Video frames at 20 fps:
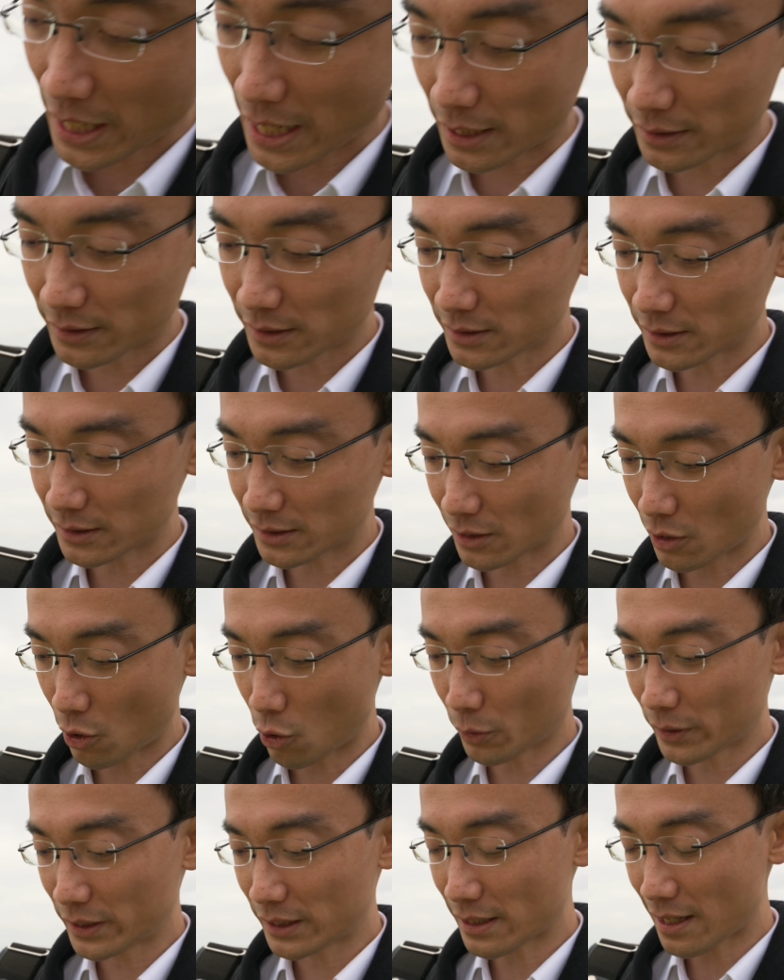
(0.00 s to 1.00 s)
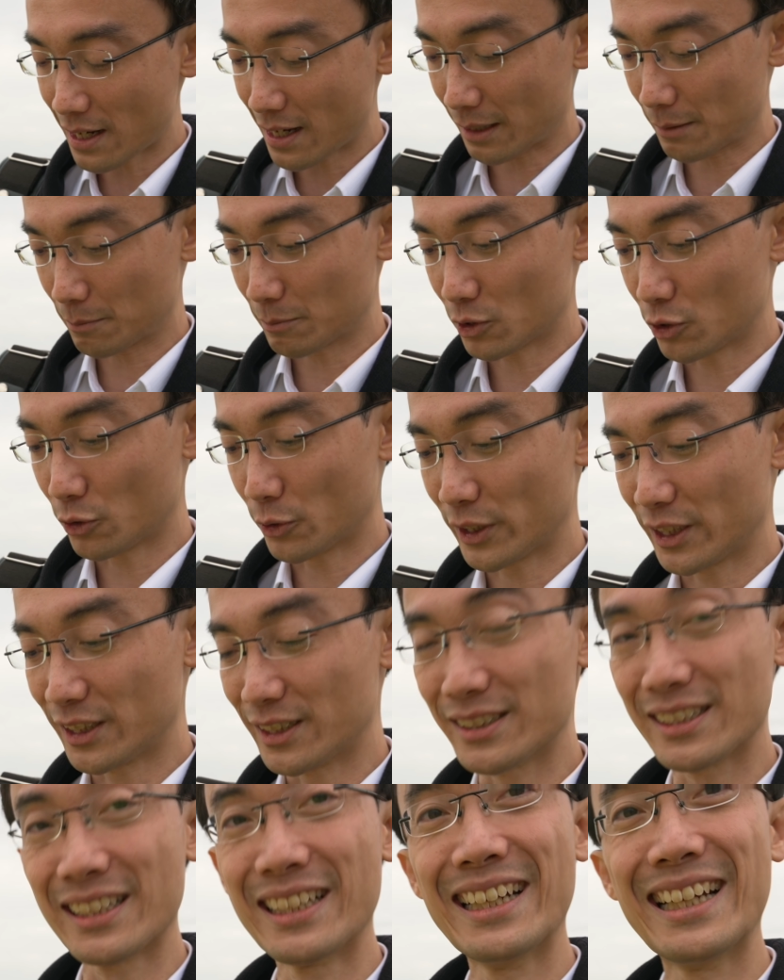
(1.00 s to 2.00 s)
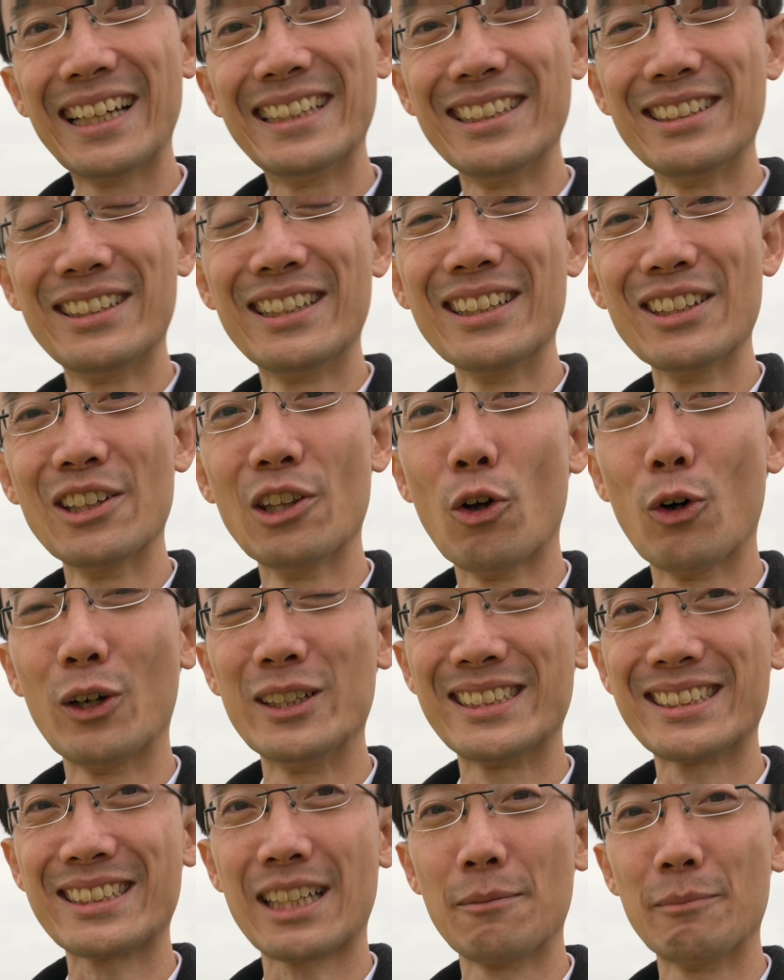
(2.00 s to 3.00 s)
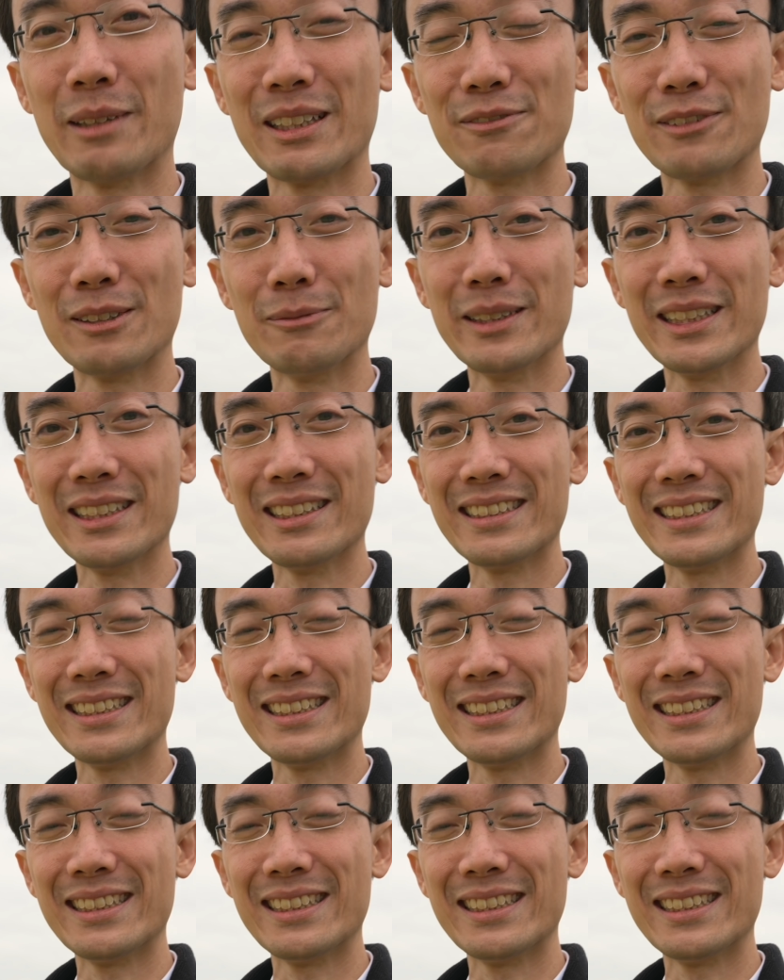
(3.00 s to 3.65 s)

And this is the only time you hear any noise coming from it,